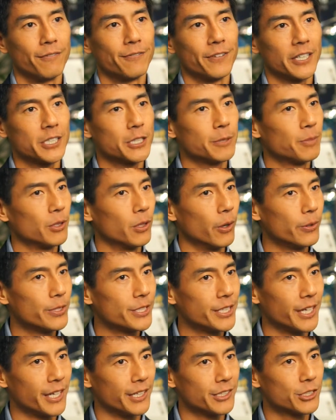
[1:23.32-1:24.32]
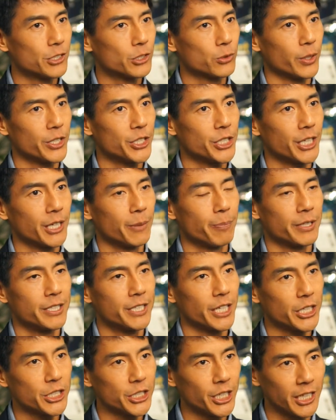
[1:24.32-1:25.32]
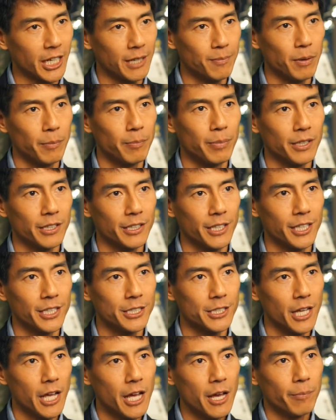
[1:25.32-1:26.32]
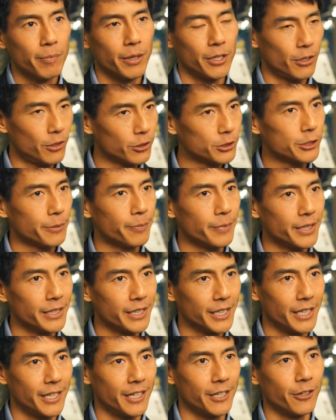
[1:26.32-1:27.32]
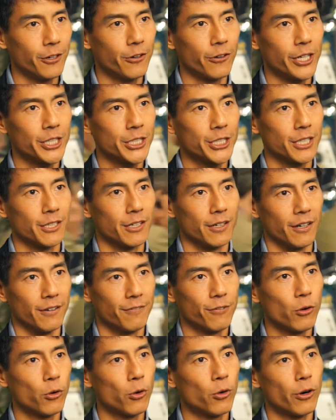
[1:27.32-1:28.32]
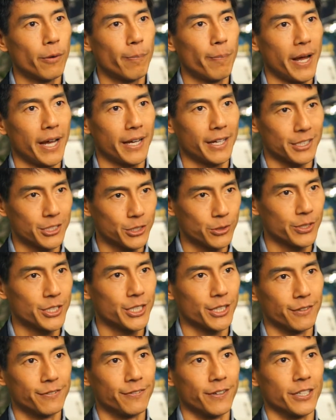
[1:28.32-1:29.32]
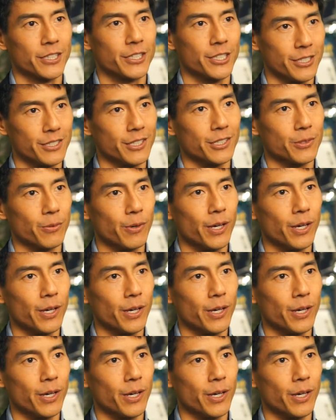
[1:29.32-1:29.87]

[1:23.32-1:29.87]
flexible OTN switching and protection capabilities, but ultimately the integration of core packet switching functions as